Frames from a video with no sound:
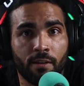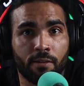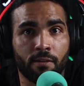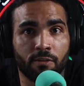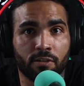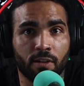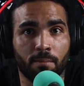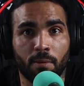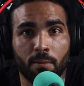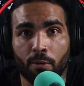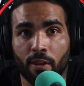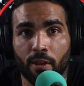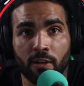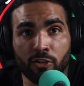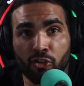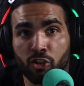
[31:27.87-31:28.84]
there's some people
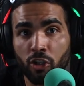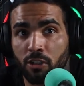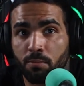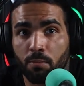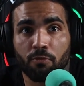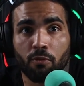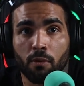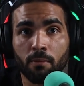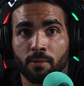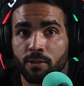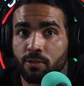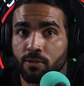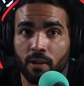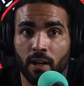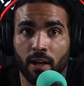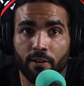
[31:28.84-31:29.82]
that are just performers,
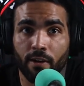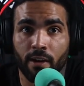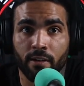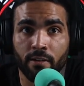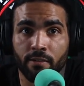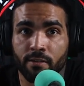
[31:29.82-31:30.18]
they're not creators.